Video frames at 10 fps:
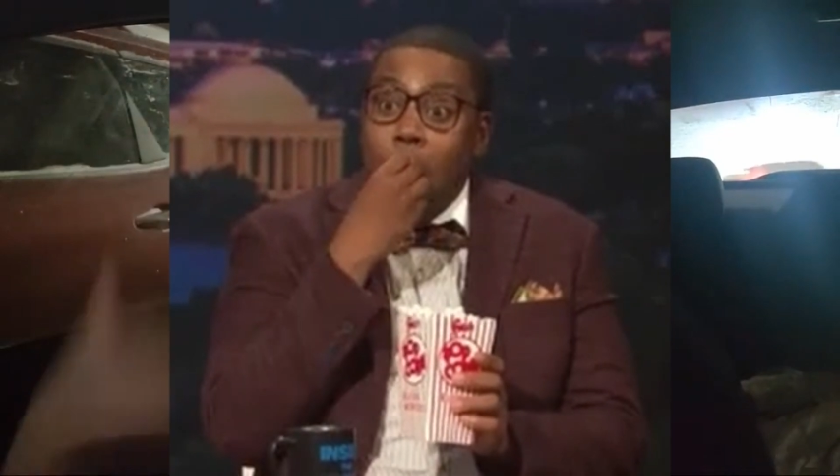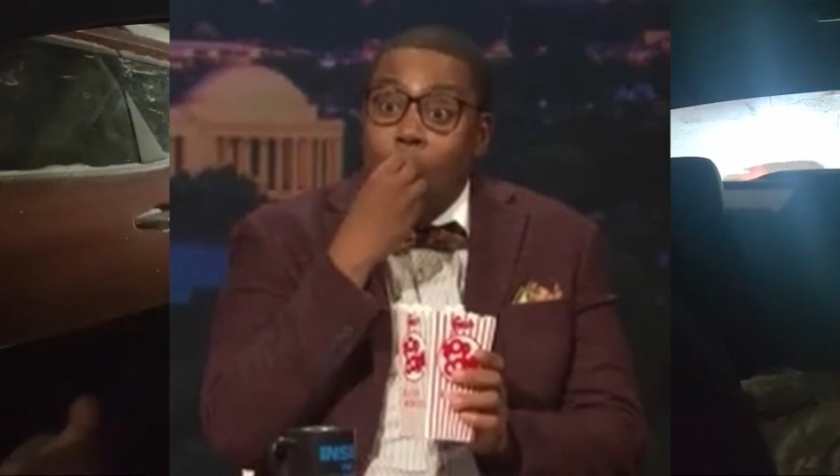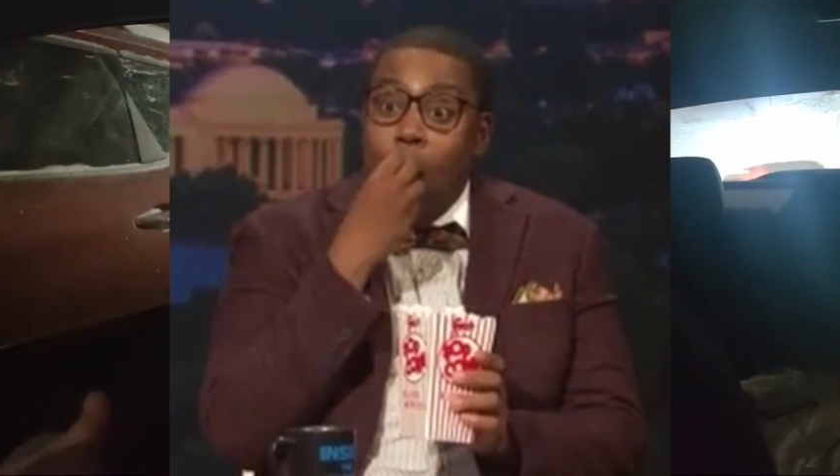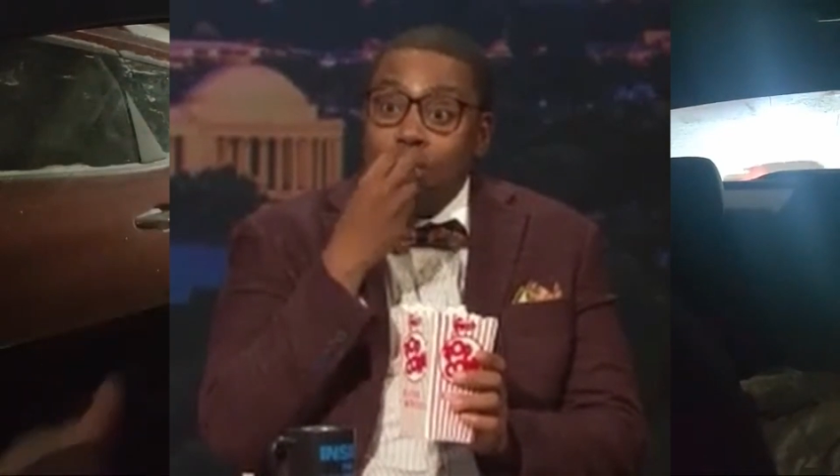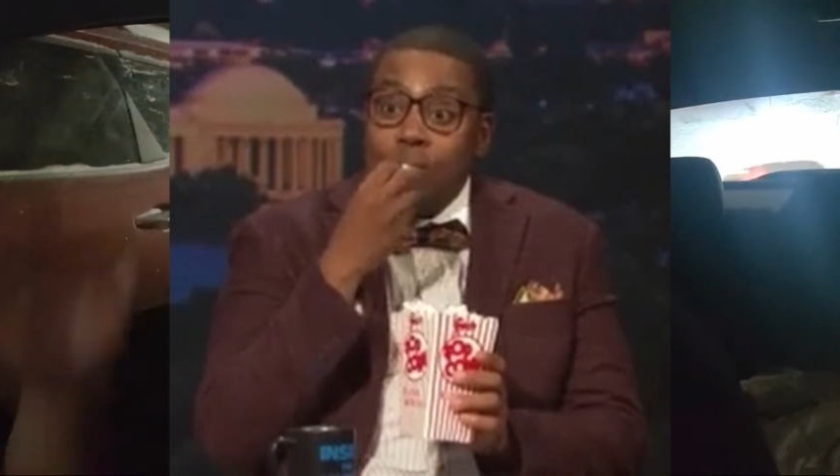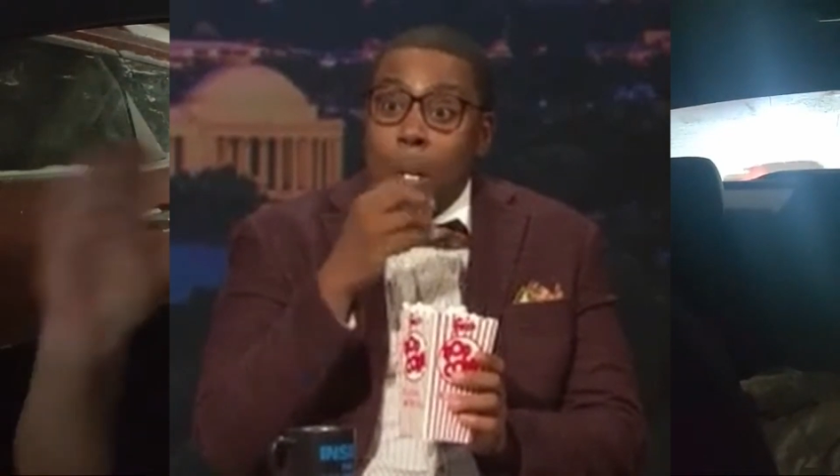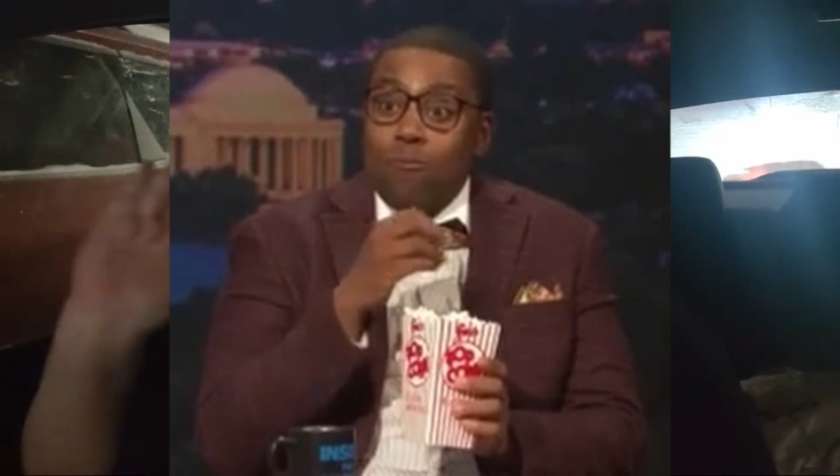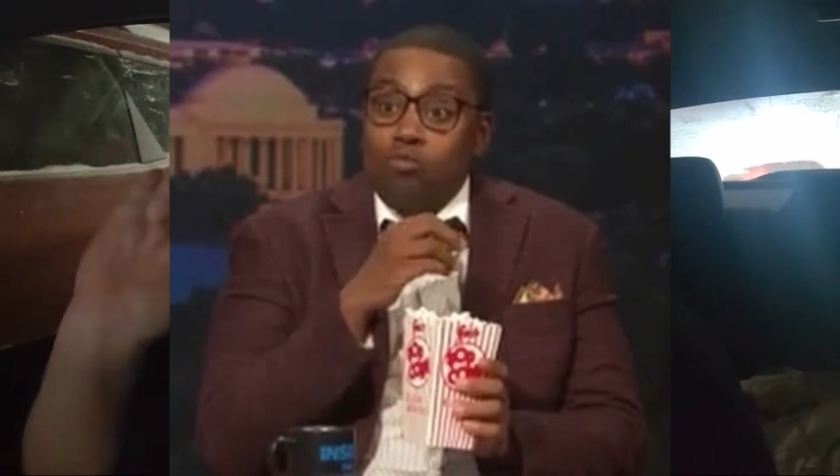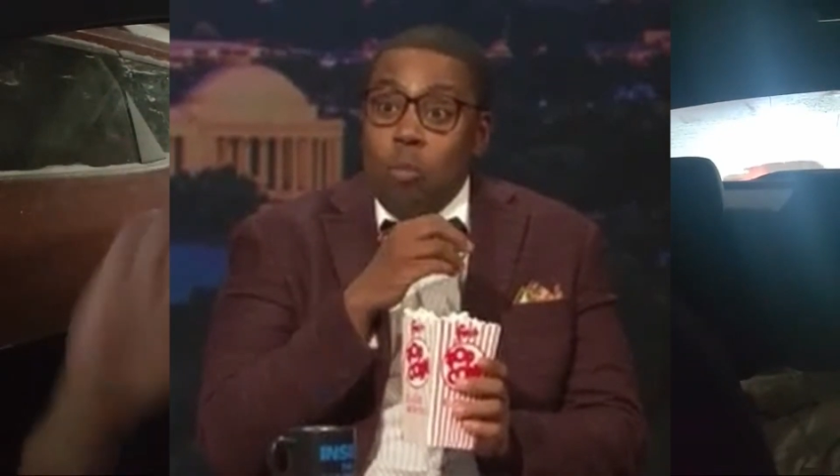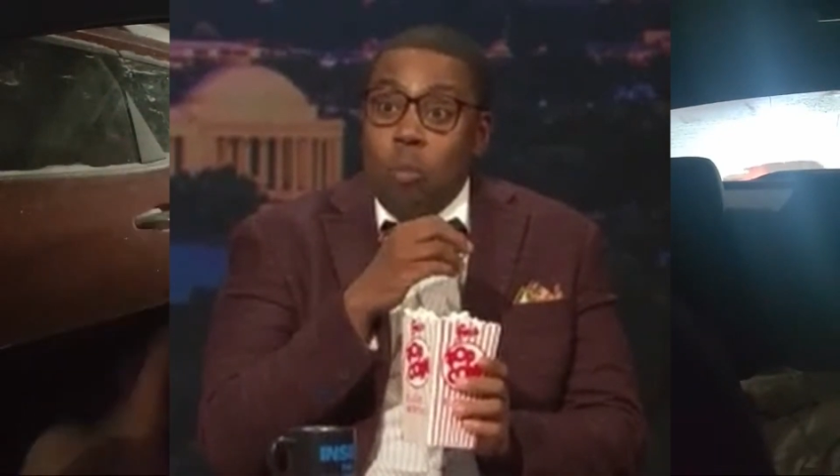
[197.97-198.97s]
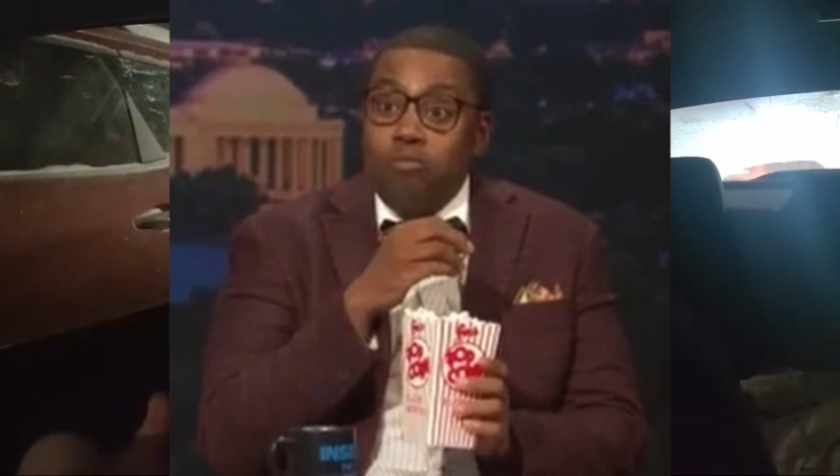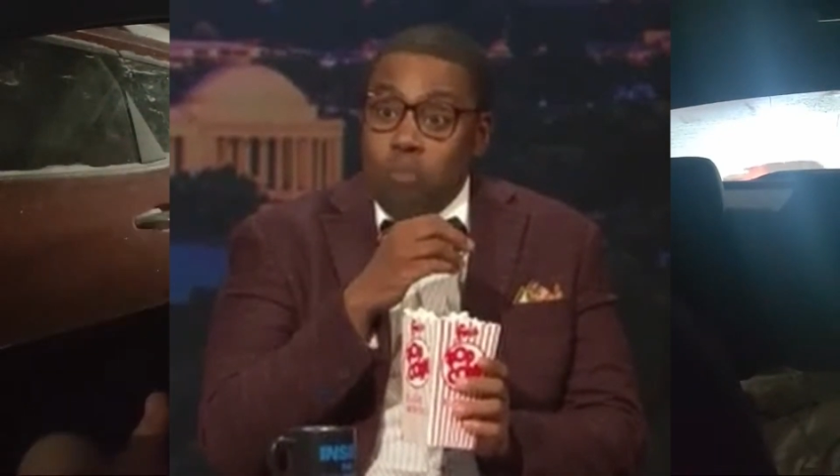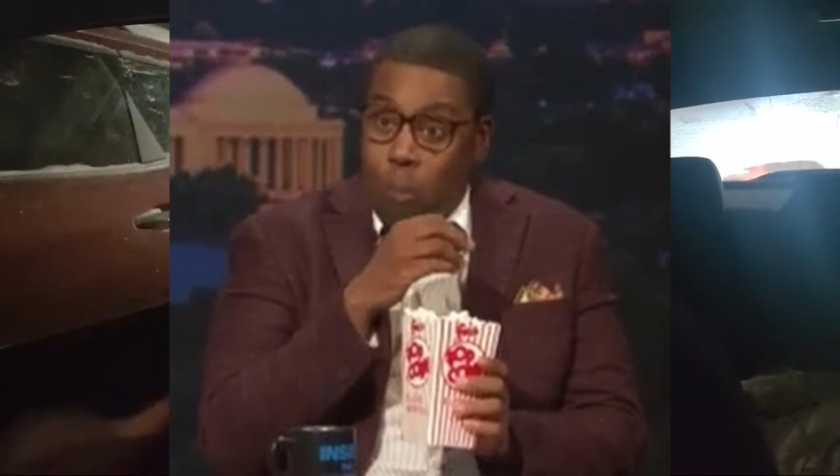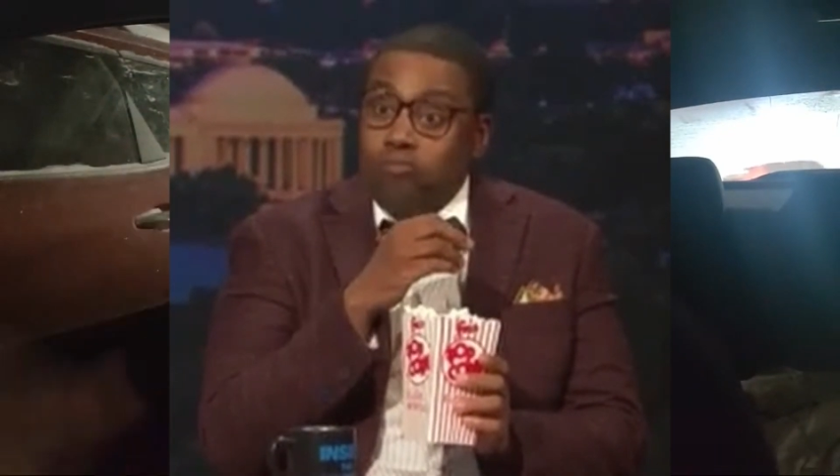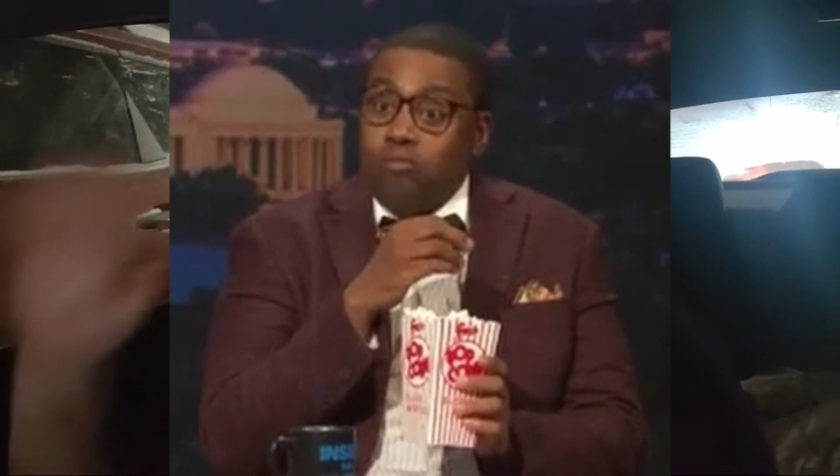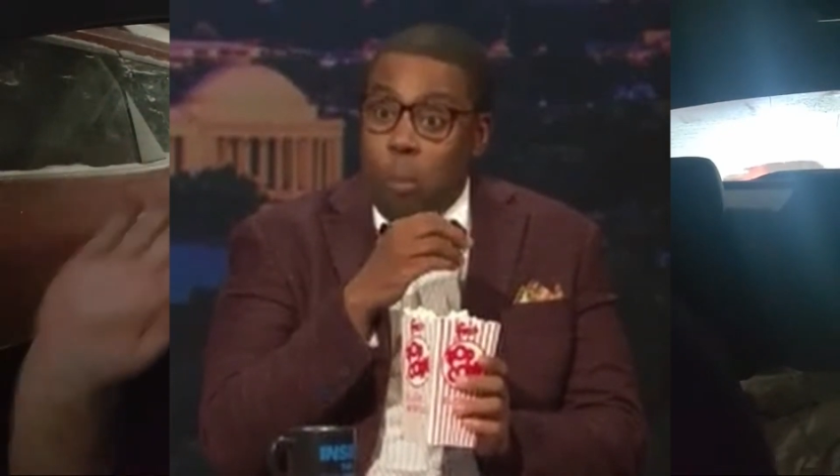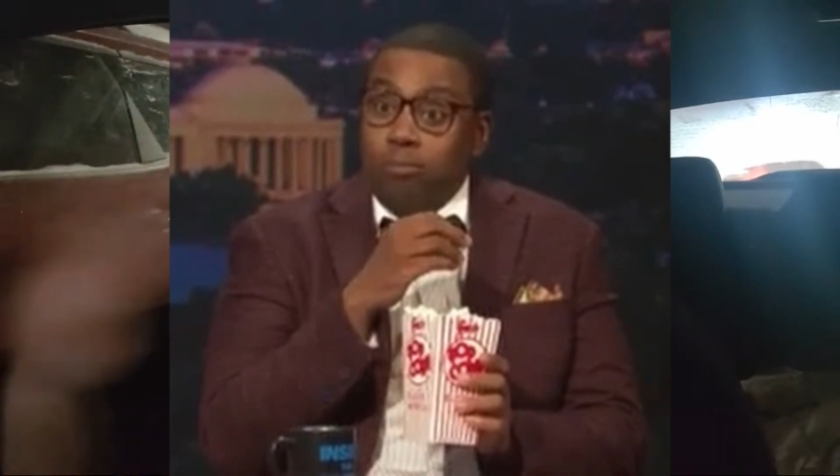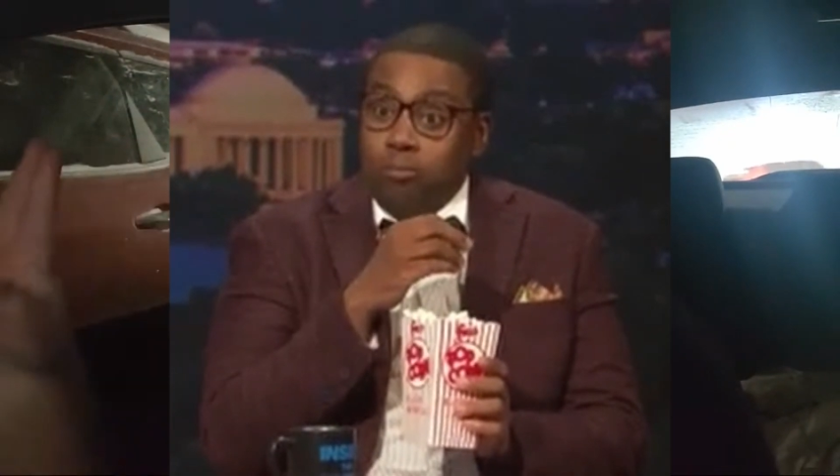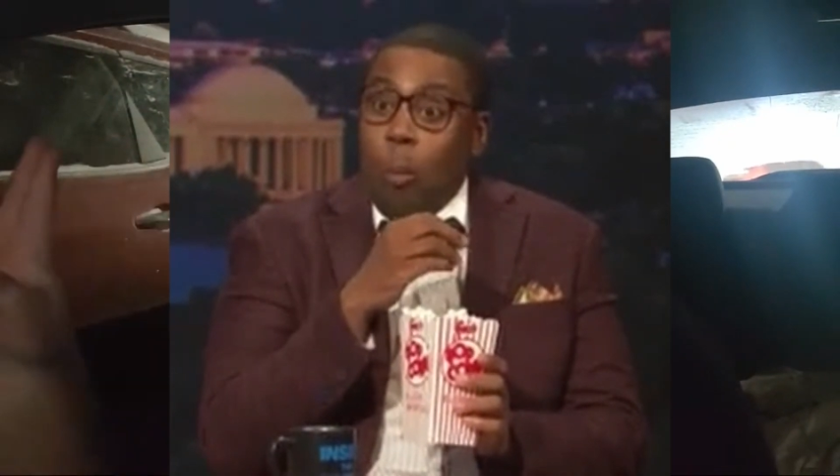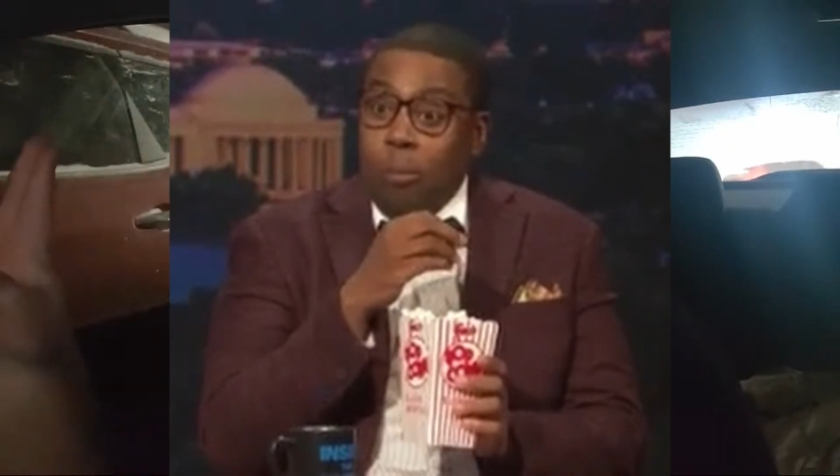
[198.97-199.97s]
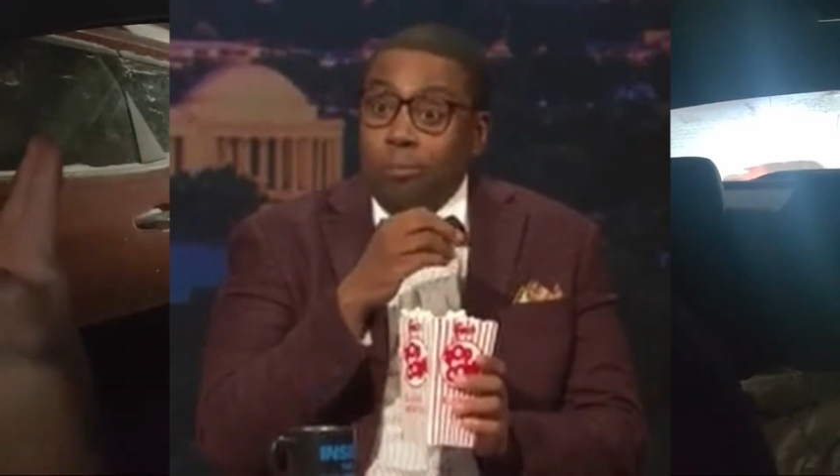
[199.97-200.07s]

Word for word: leave. You can hate me. You can do whatever.